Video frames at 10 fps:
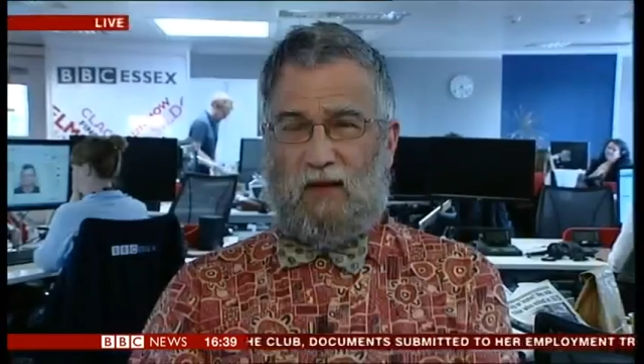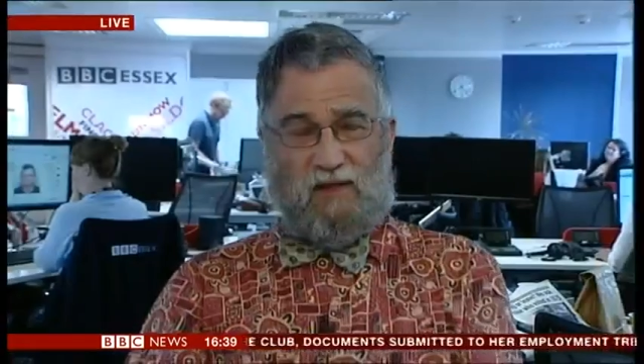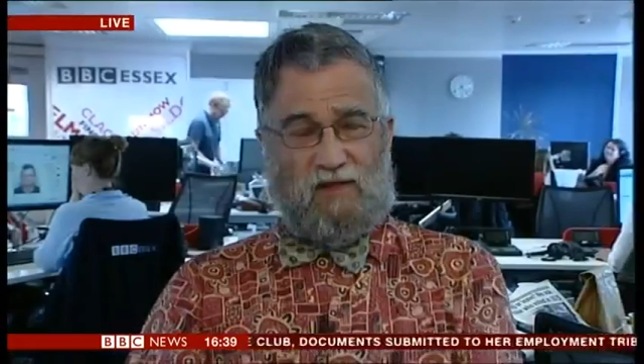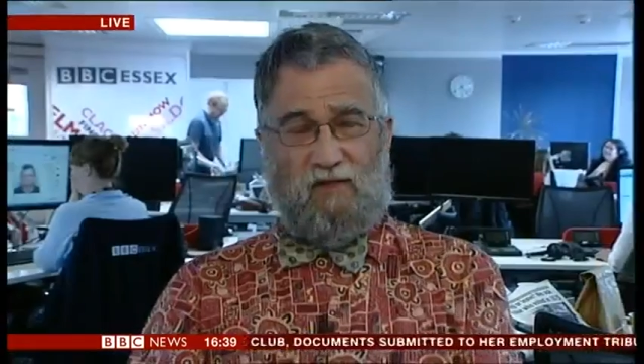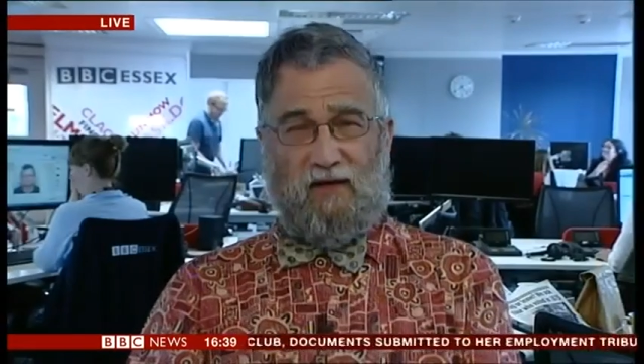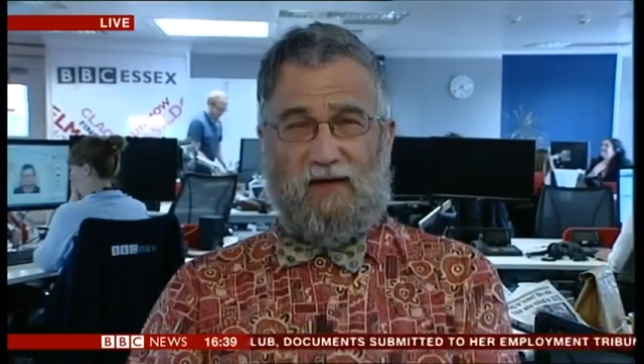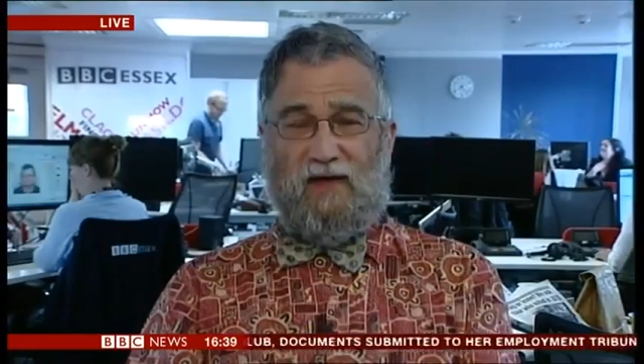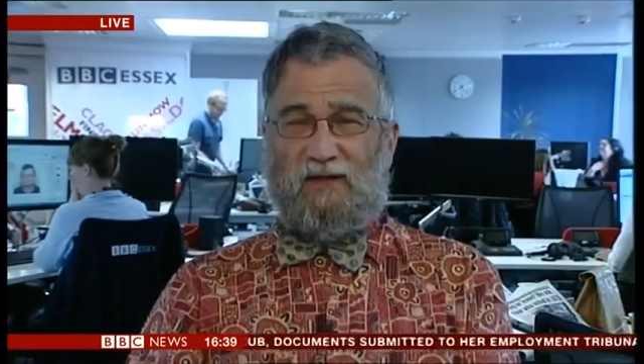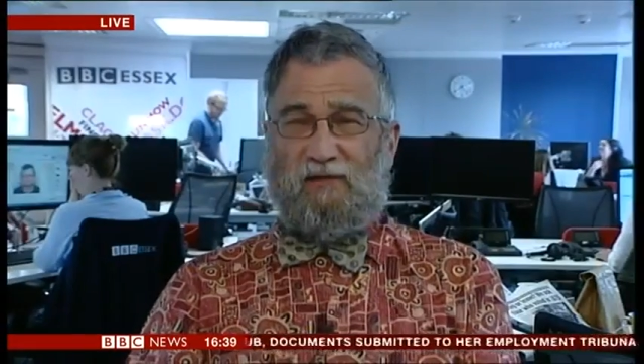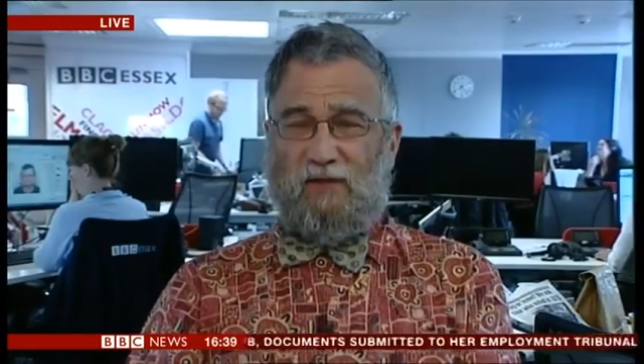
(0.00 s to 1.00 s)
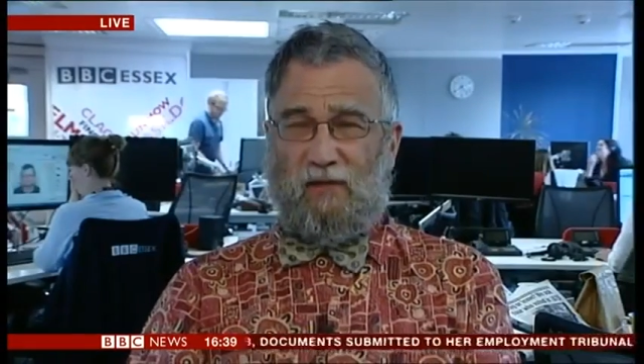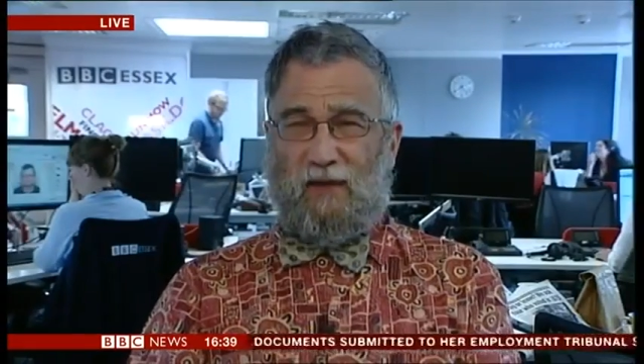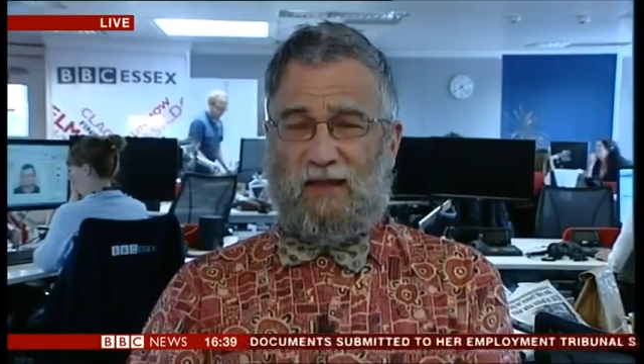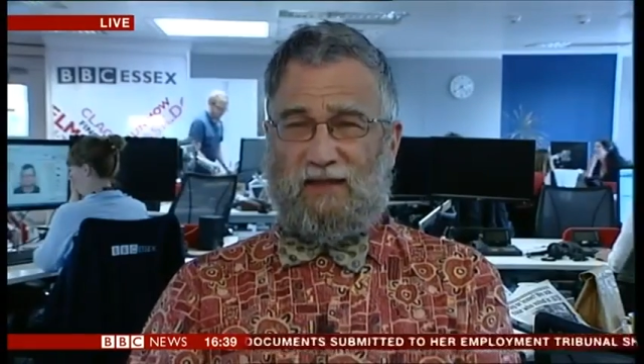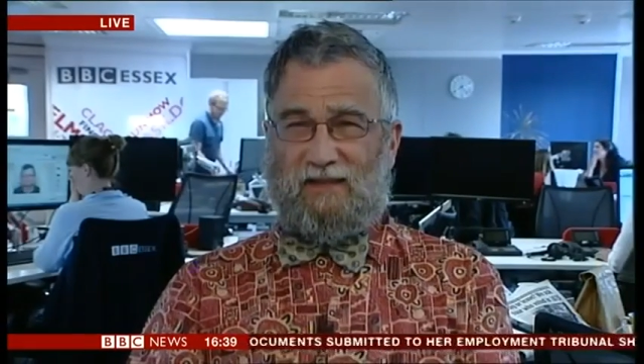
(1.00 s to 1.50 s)
It's a real
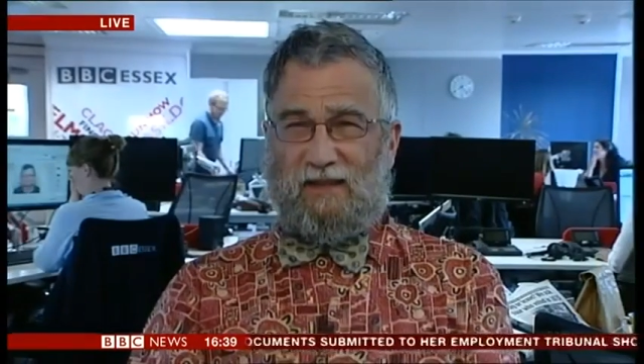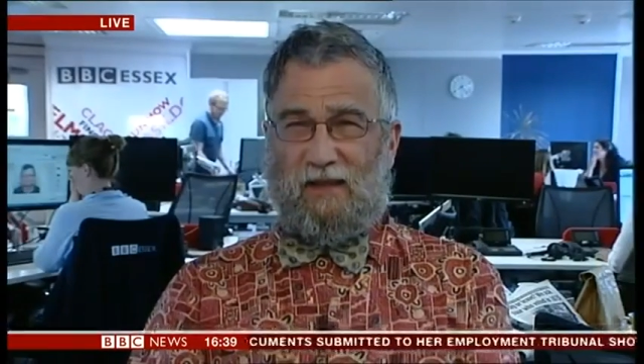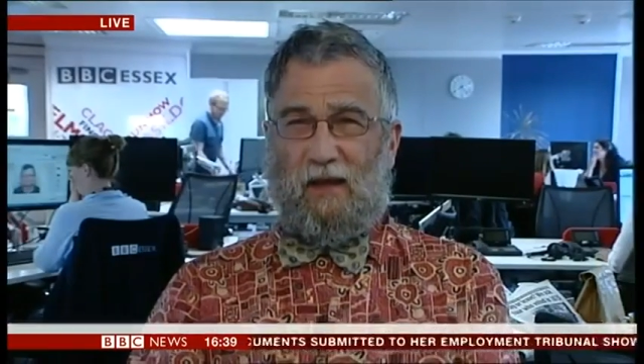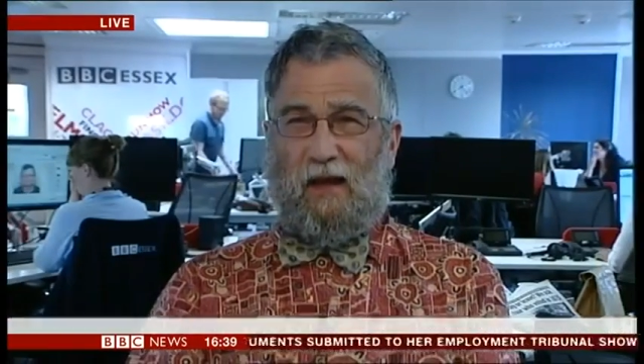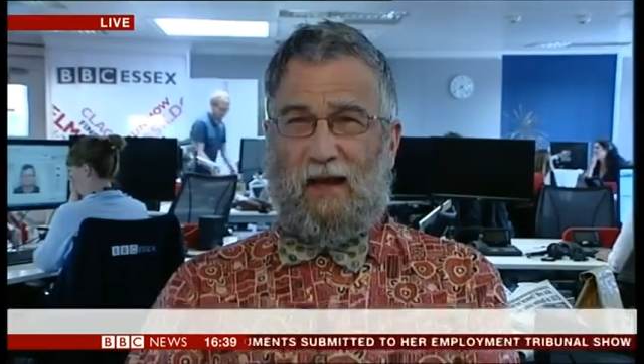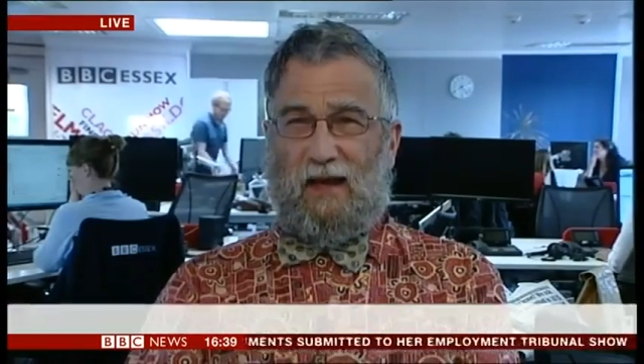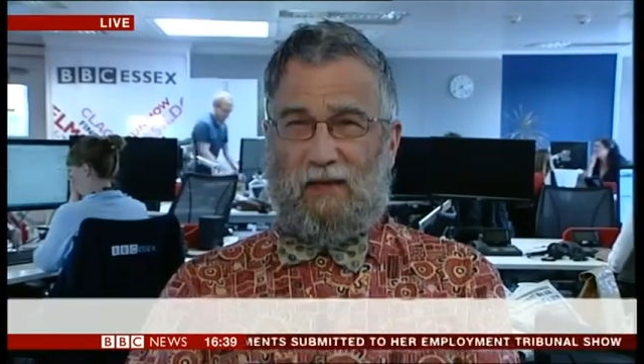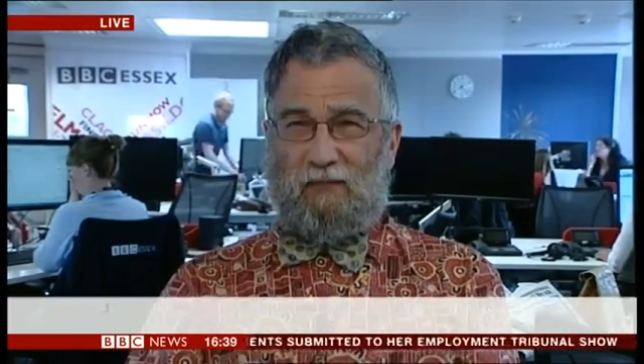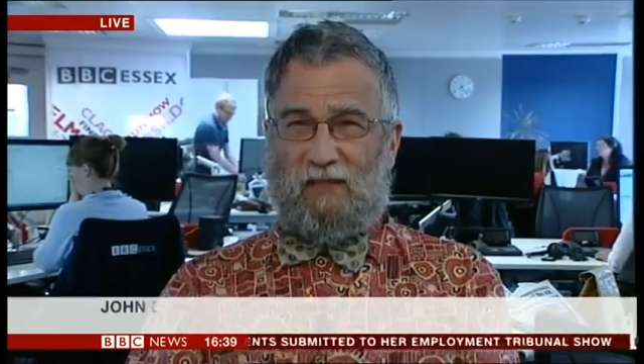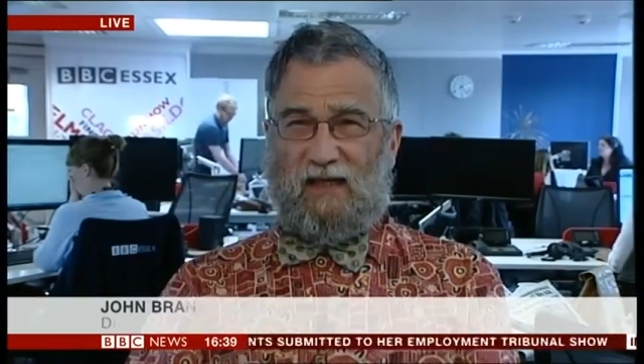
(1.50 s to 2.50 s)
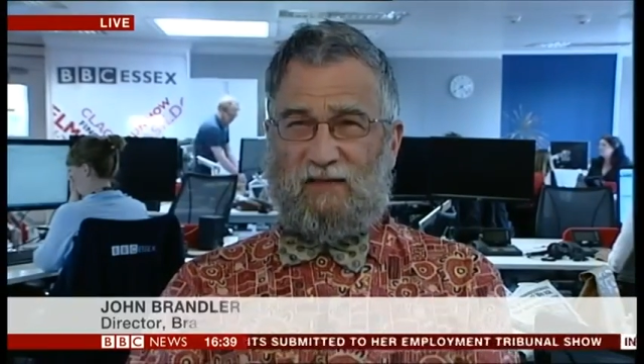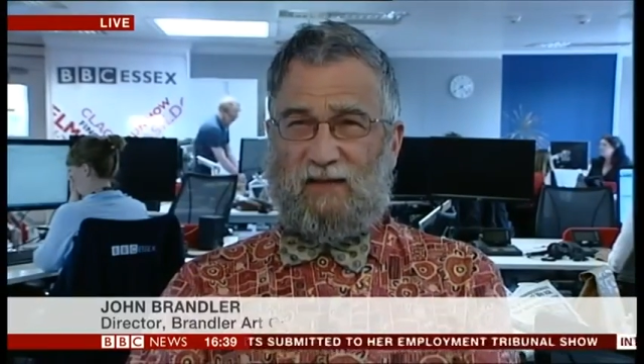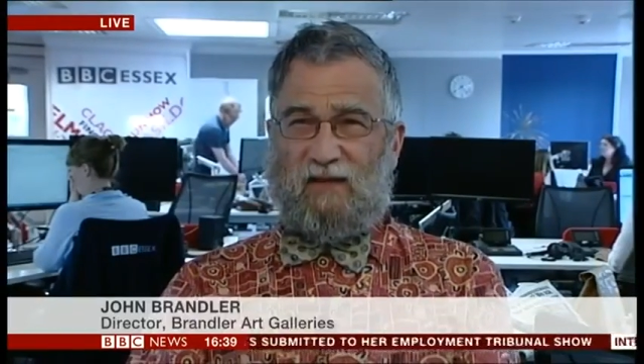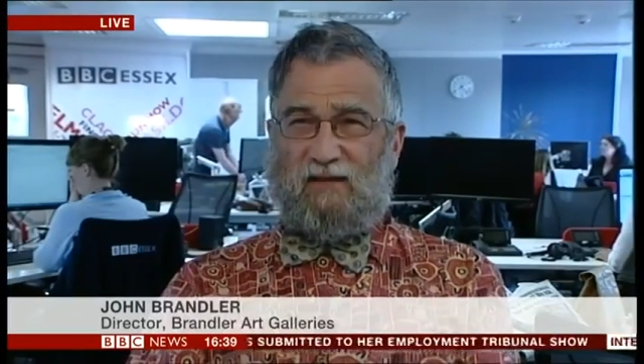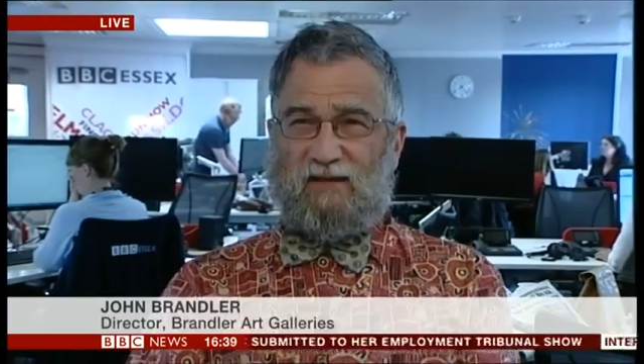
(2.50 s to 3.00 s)
Banksy. It's
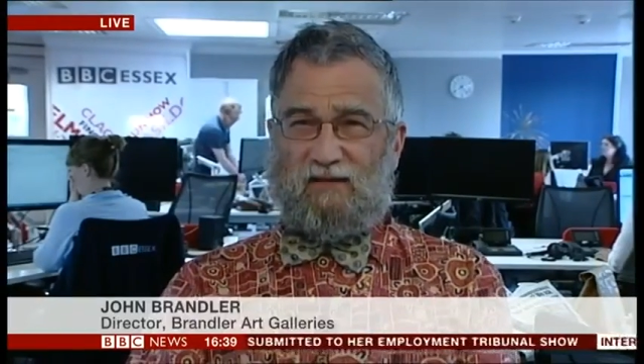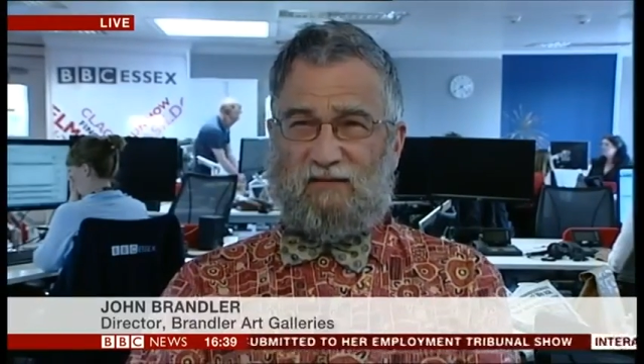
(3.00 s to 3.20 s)
been